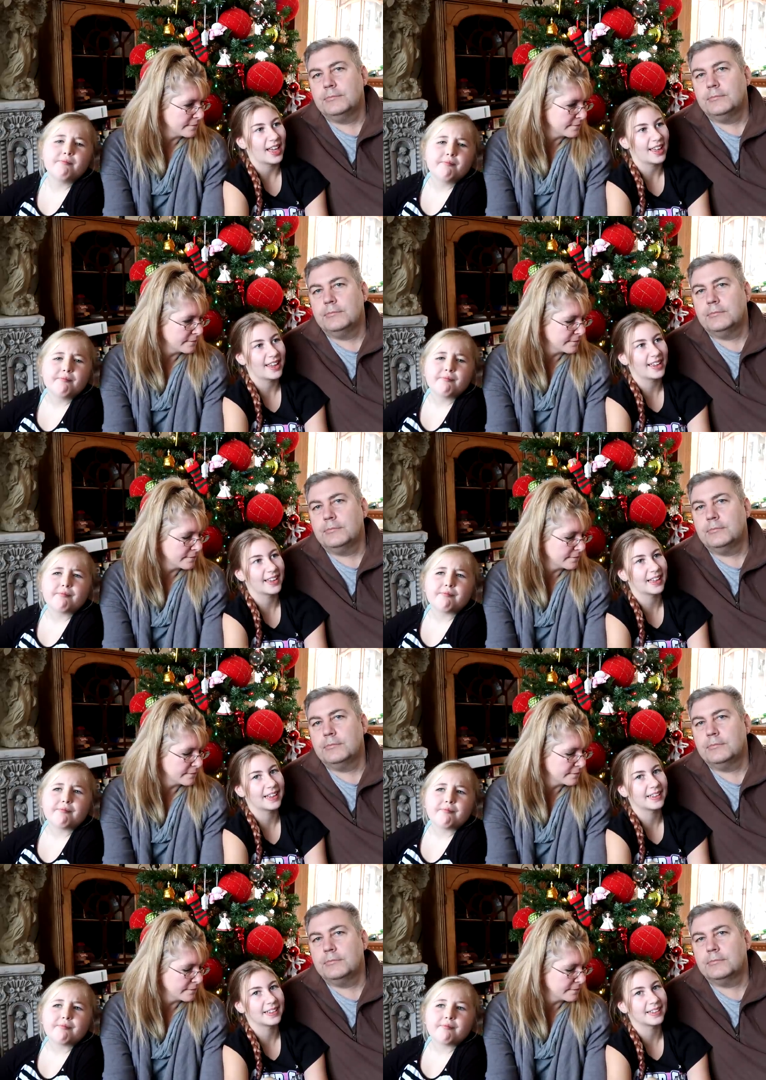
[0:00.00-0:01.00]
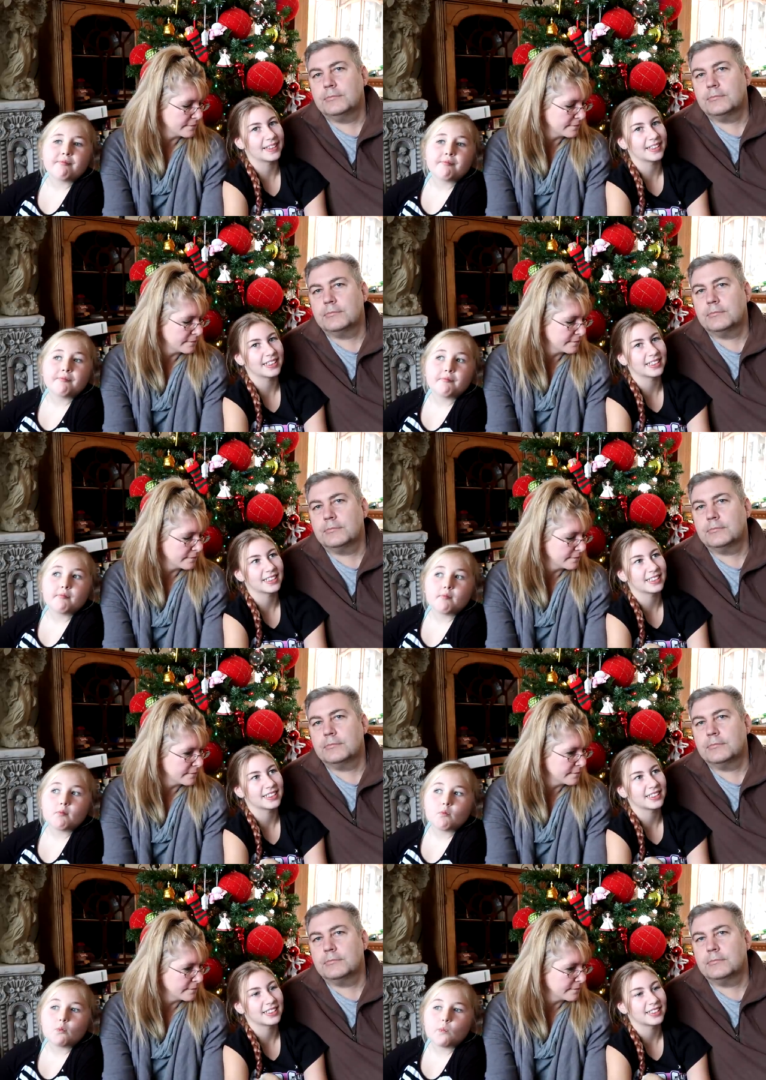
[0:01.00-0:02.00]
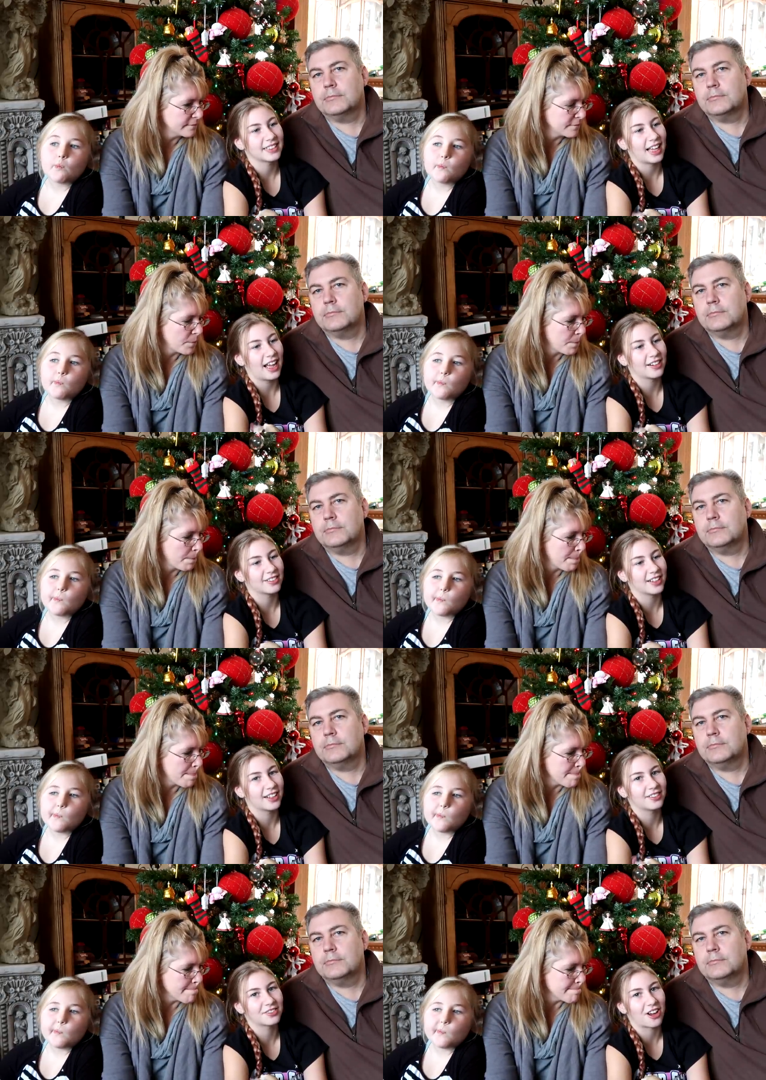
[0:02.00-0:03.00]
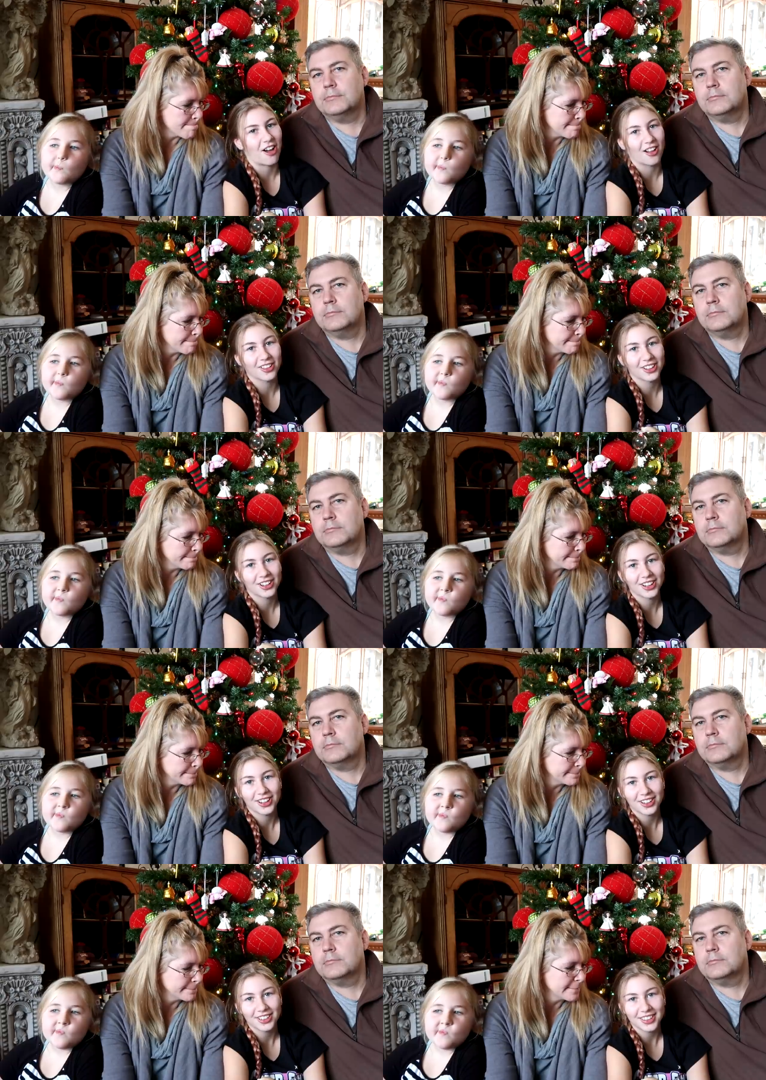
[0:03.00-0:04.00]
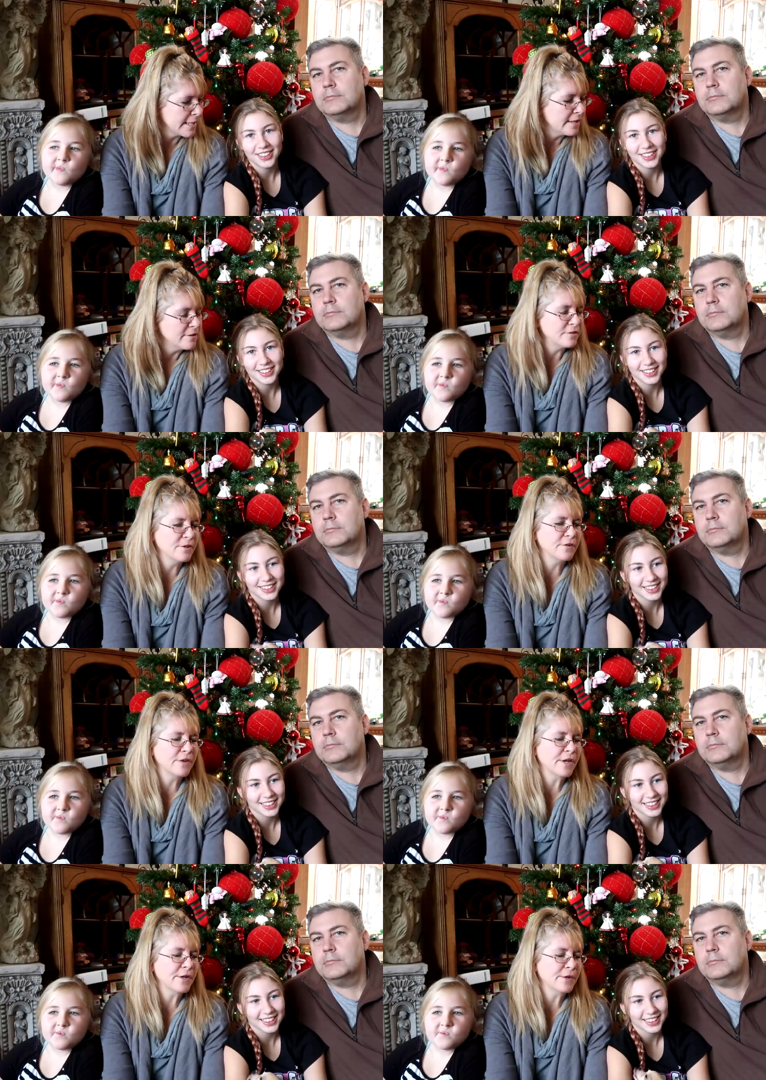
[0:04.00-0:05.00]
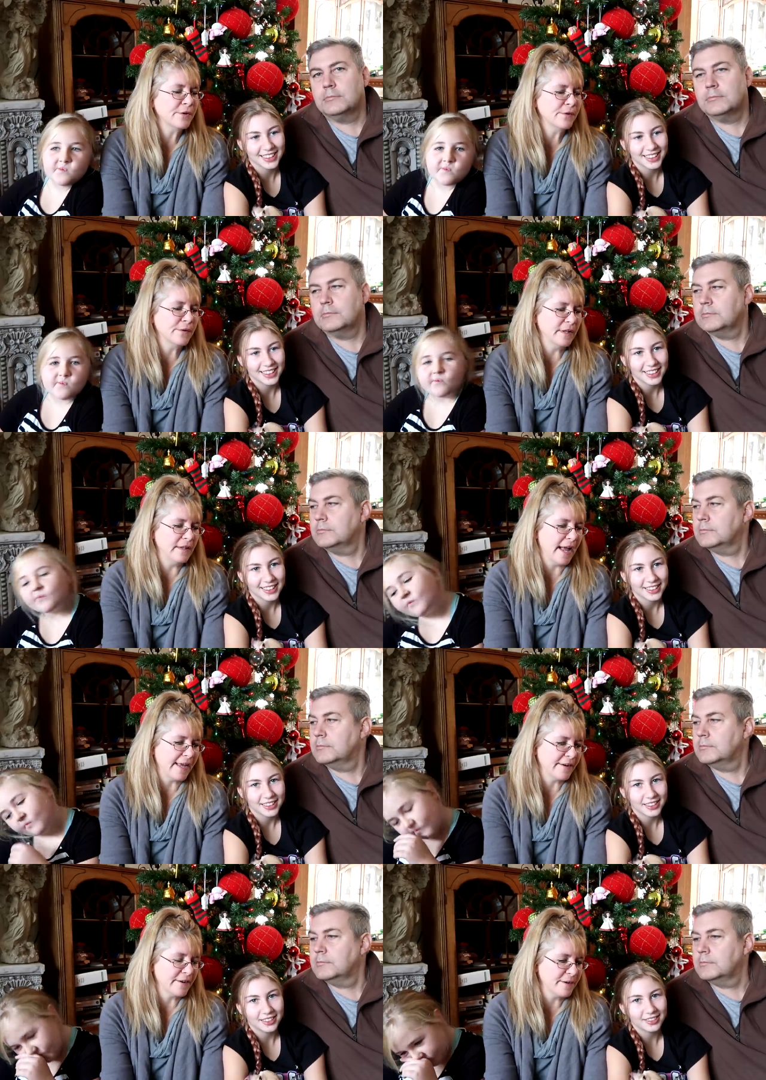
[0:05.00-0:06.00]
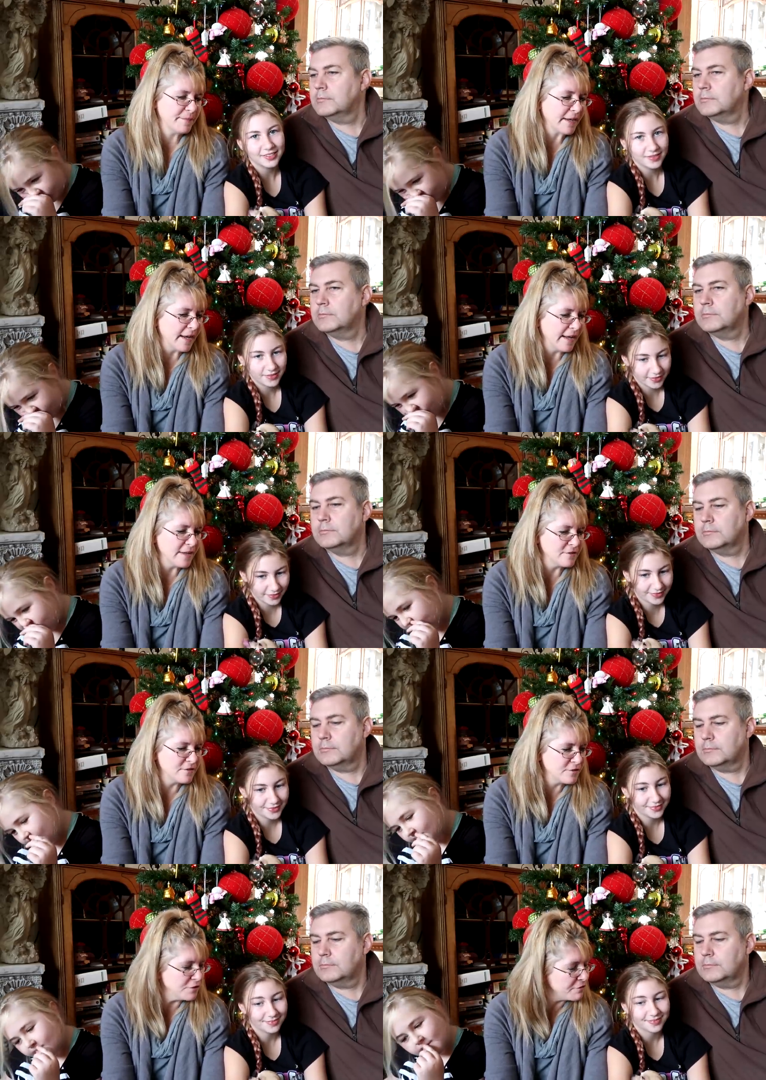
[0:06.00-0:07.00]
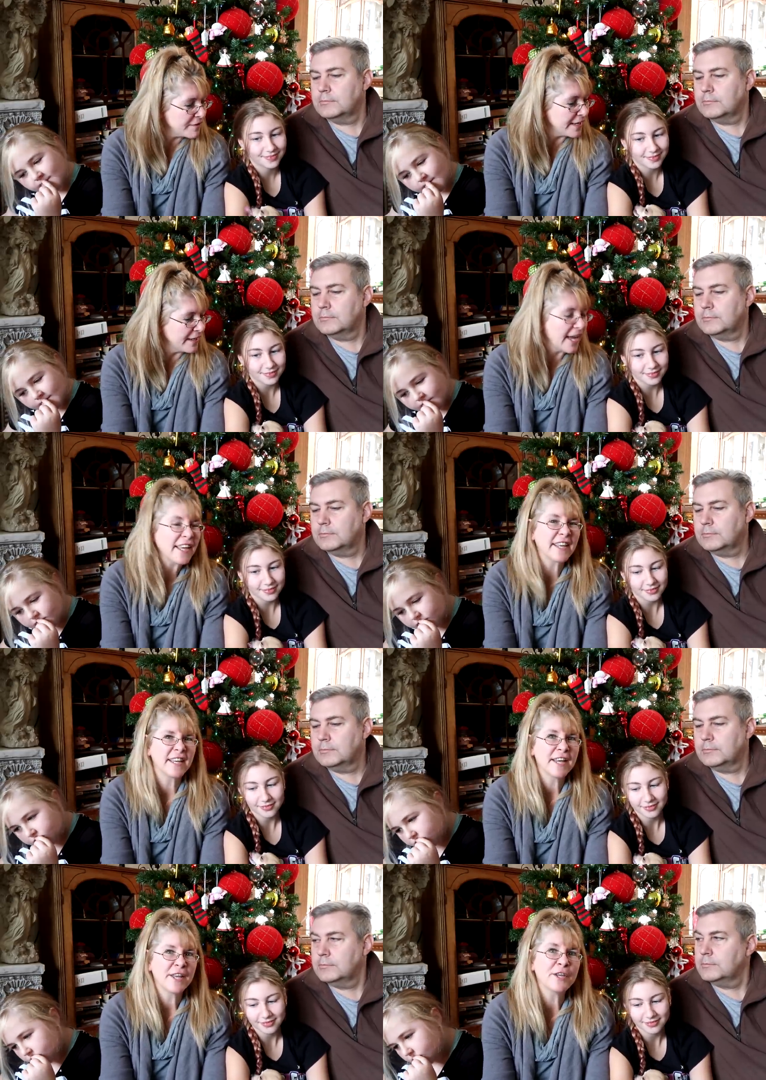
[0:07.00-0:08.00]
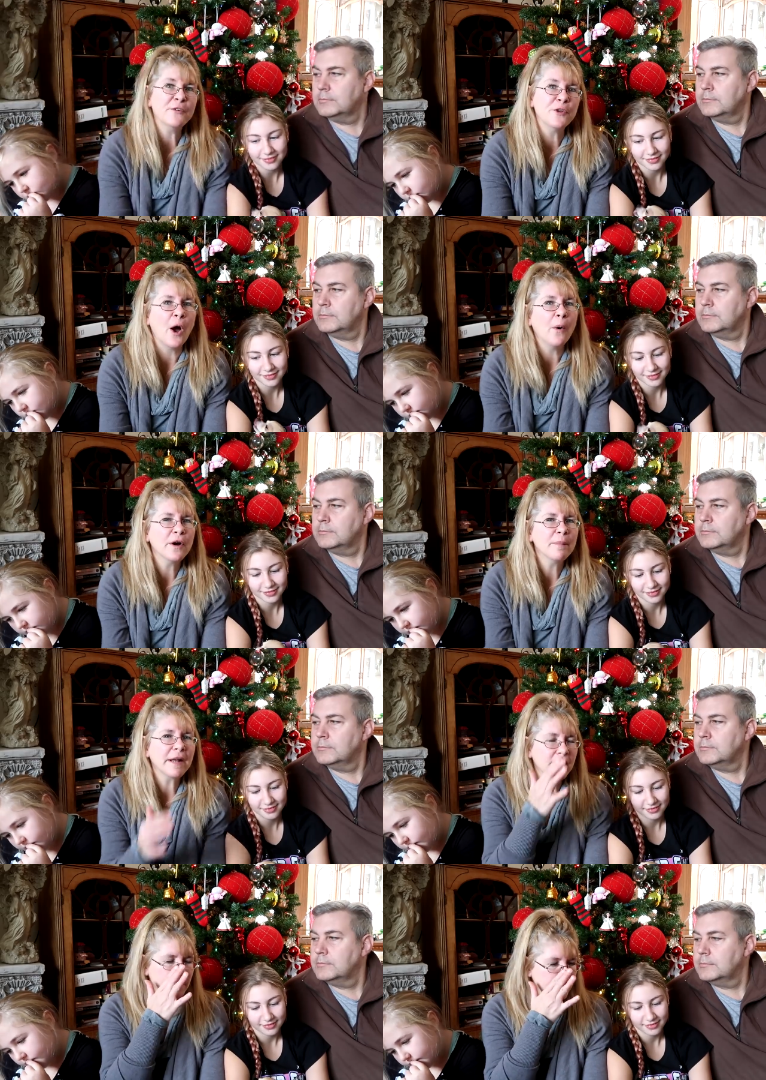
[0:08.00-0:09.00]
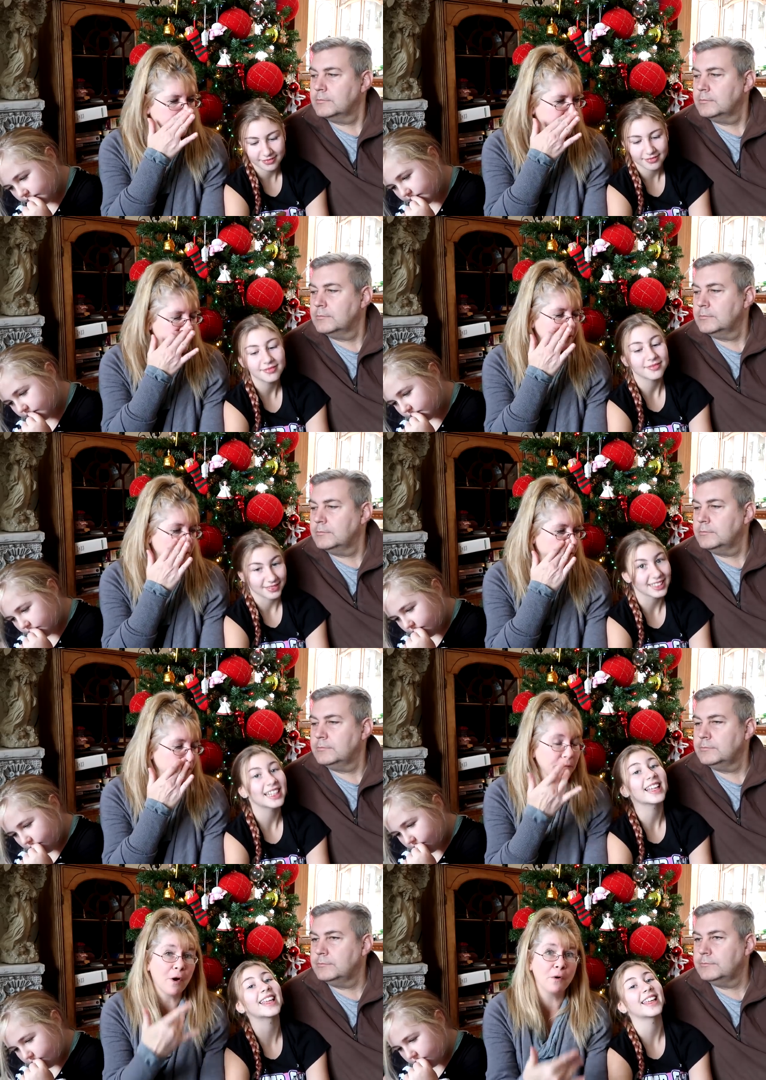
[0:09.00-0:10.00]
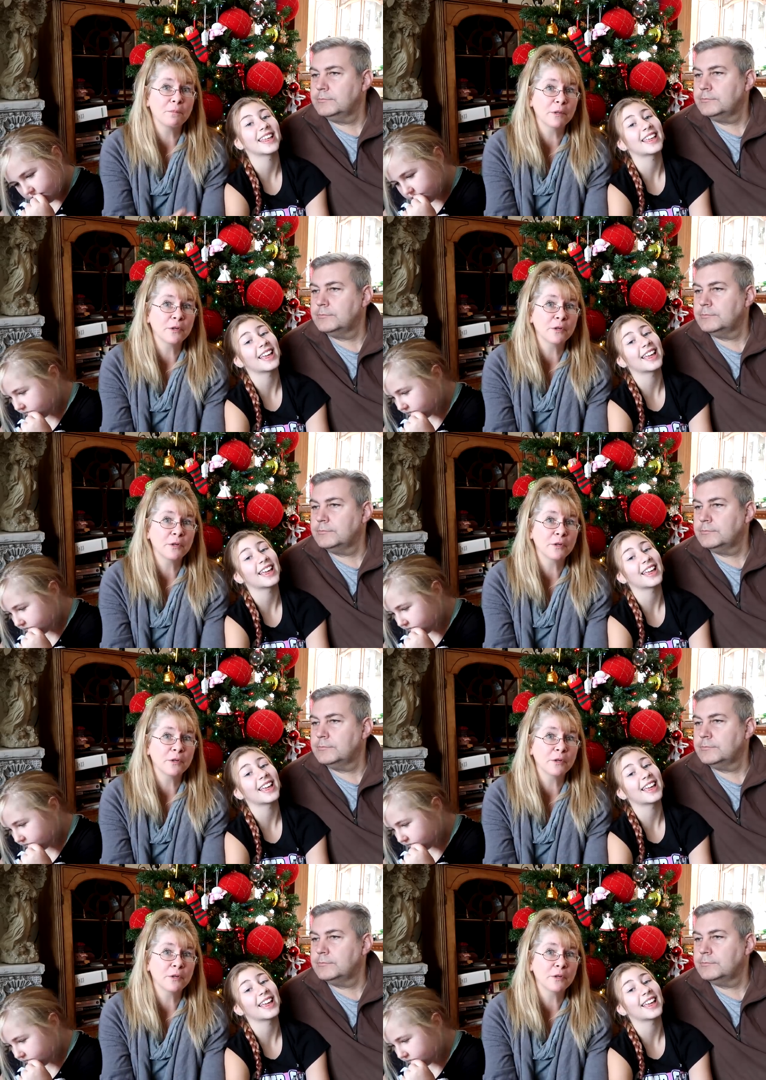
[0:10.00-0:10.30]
Speaker 1: and I don't know, taller.
Speaker 2: Do you like her because you feel like you know her better than Blue, even though you rode